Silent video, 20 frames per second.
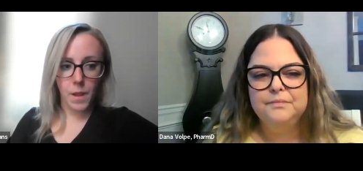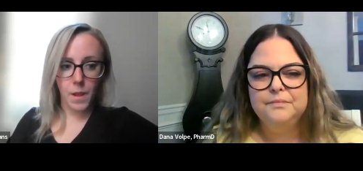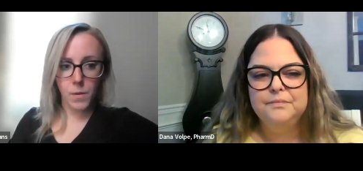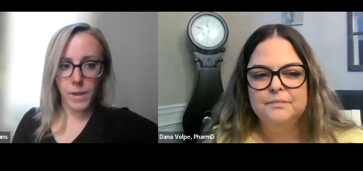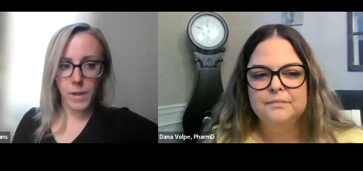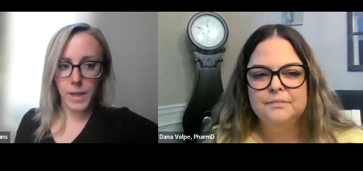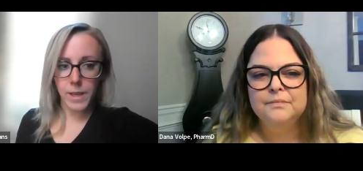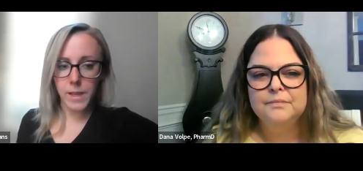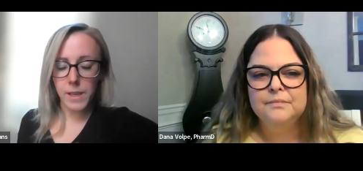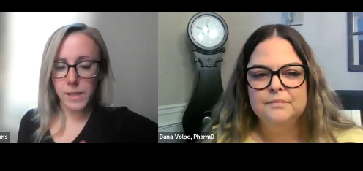
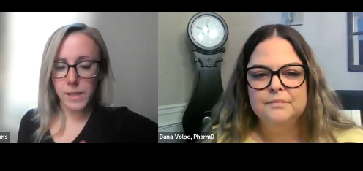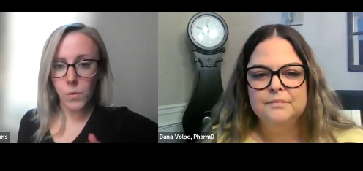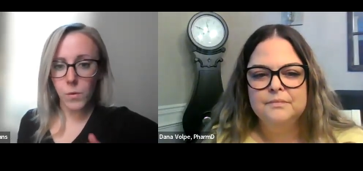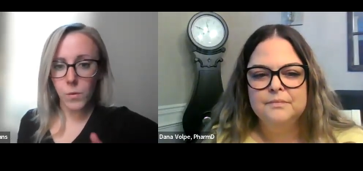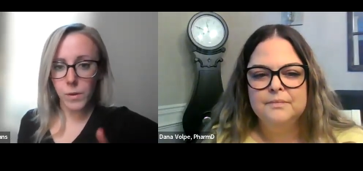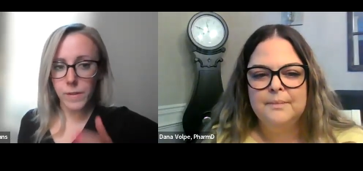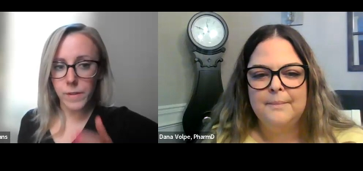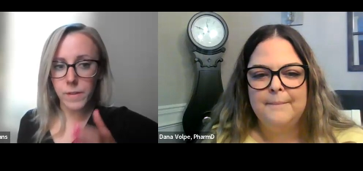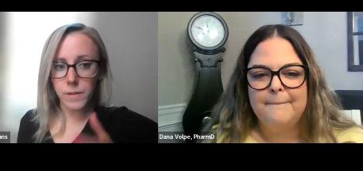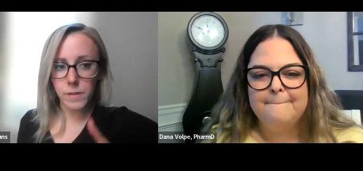Speaker 1: Okay. And
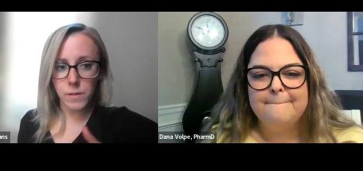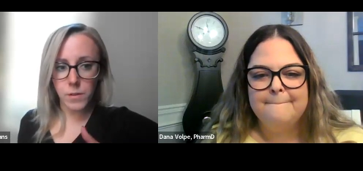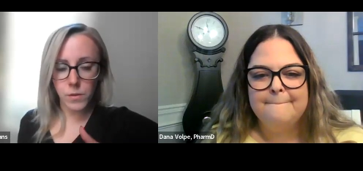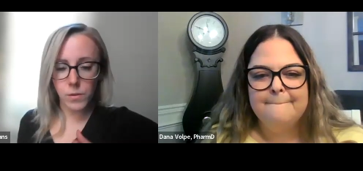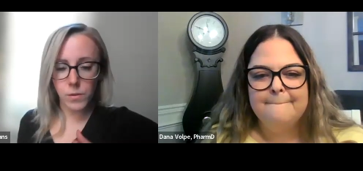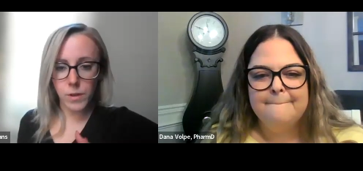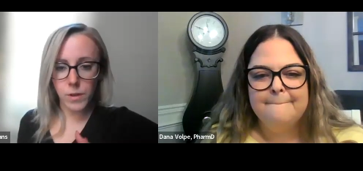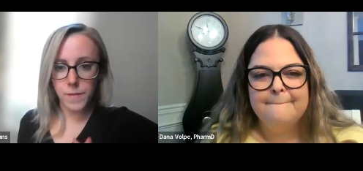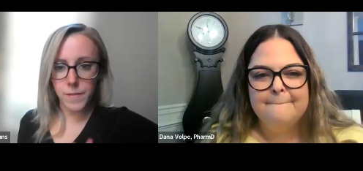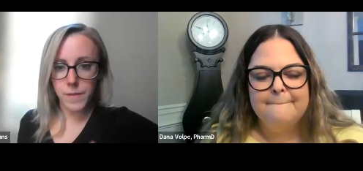on the
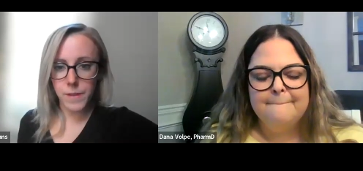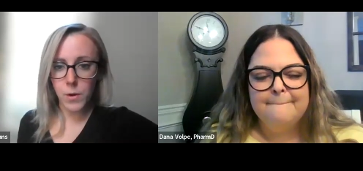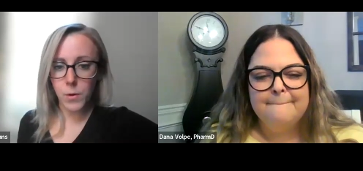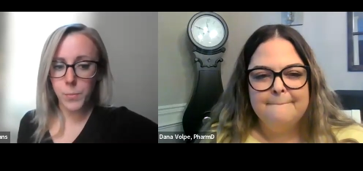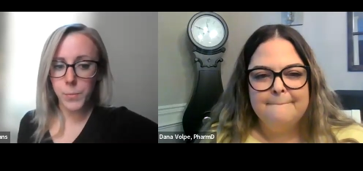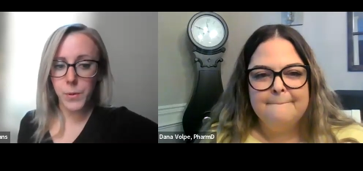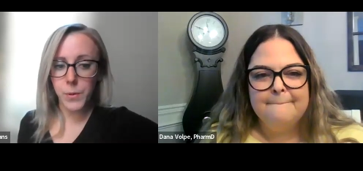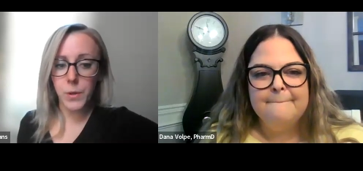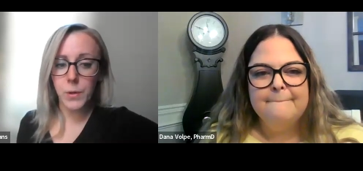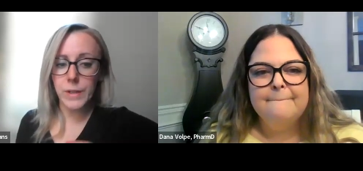note of the
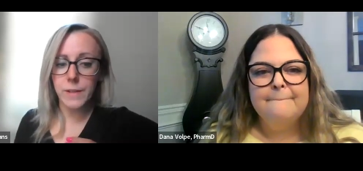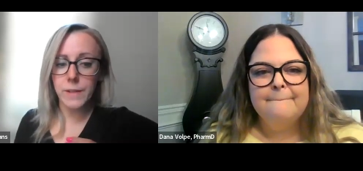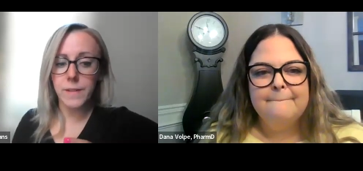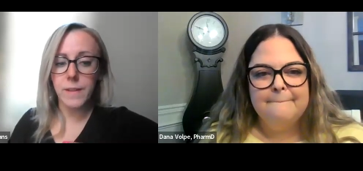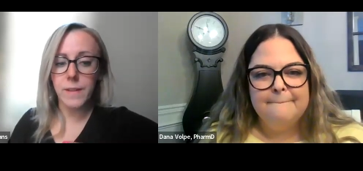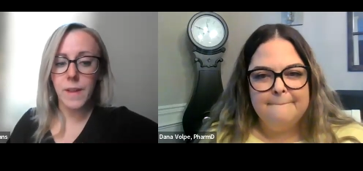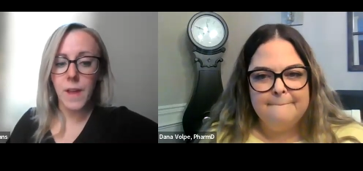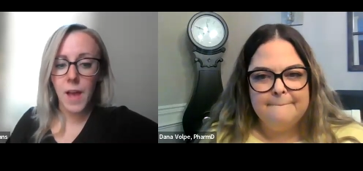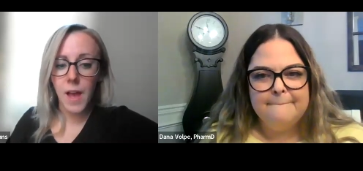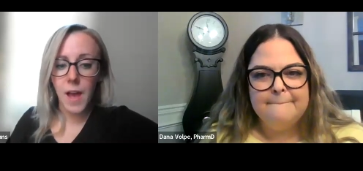opioids,
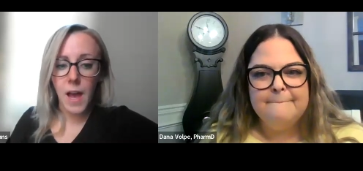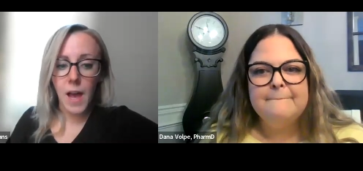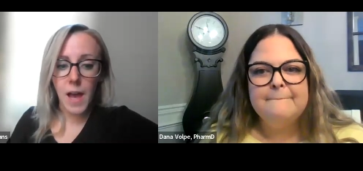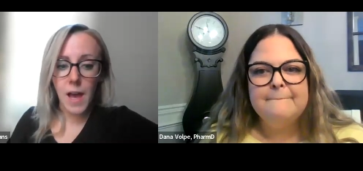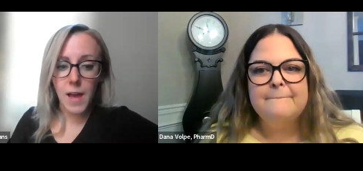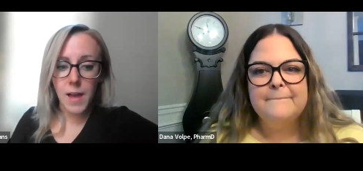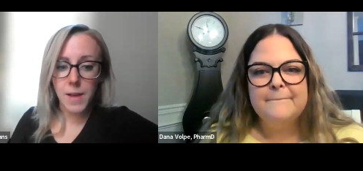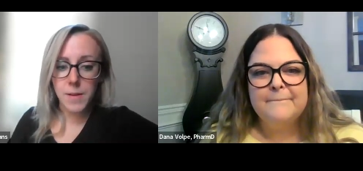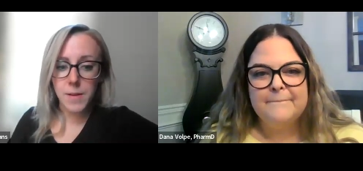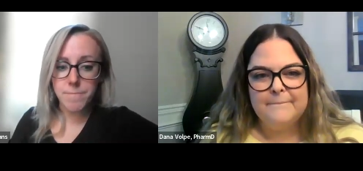
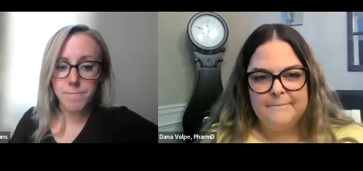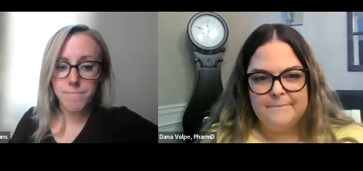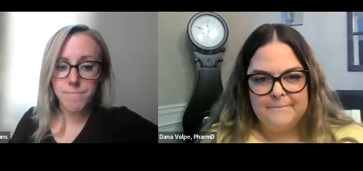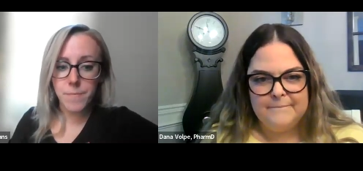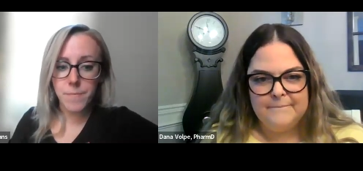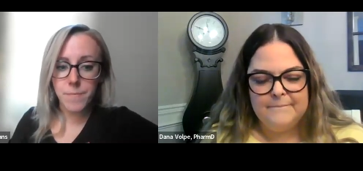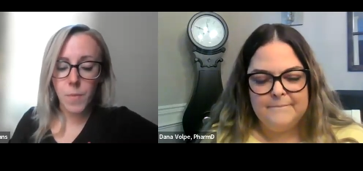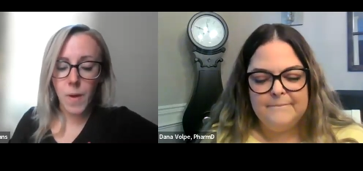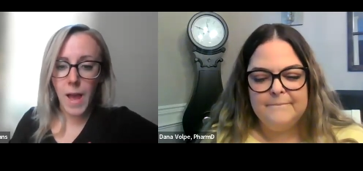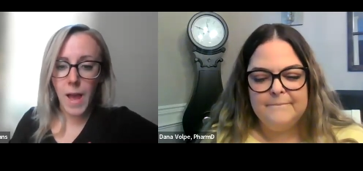um,